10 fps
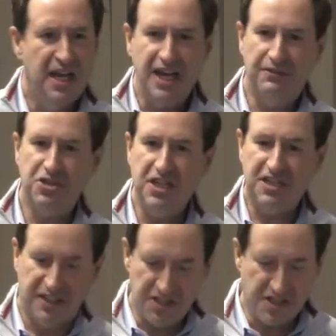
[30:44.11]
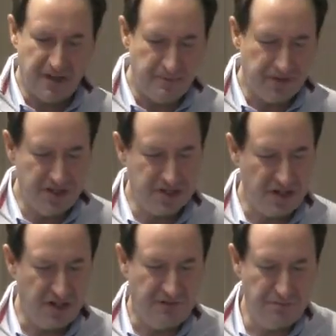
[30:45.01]
If she, there's
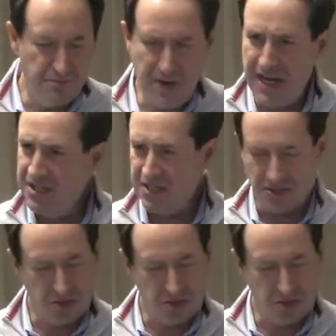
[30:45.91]
an amazing